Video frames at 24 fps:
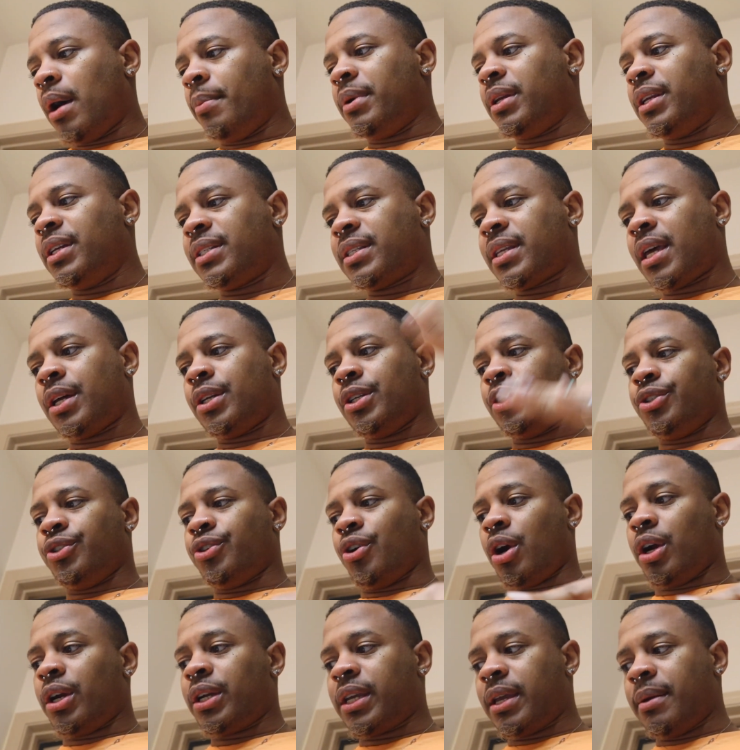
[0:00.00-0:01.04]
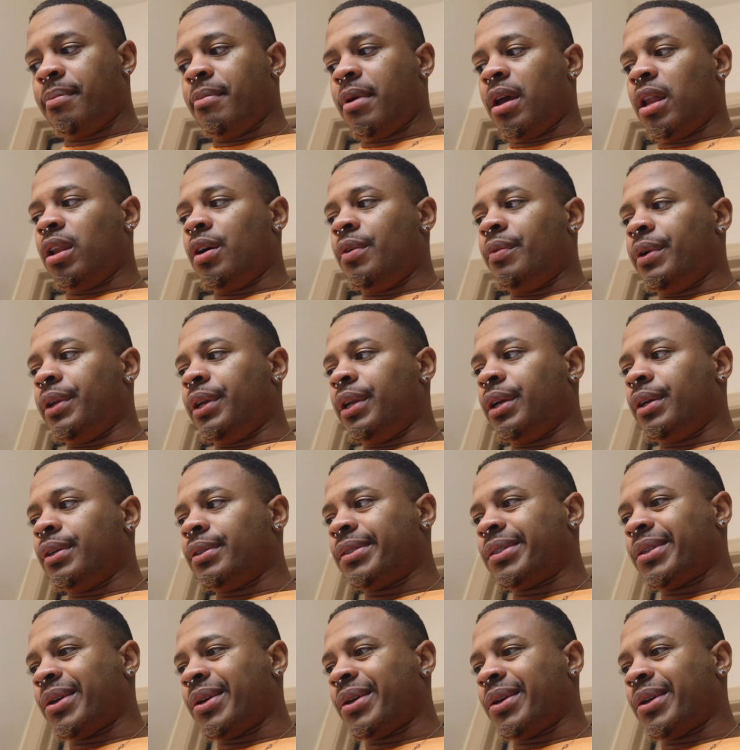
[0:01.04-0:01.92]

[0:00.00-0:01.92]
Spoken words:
It is kind of dark and mellow in there,